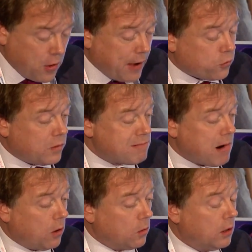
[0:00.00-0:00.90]
you have to
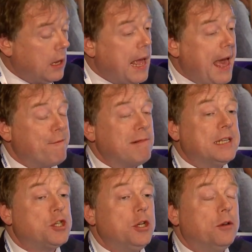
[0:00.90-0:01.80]
enroll
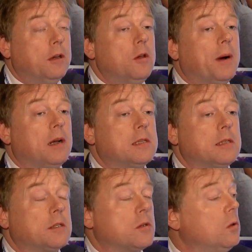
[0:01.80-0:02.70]
every student who
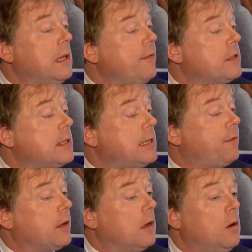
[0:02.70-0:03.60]
passes the school leaving
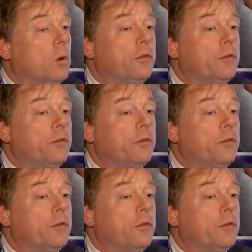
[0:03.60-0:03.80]
certificate who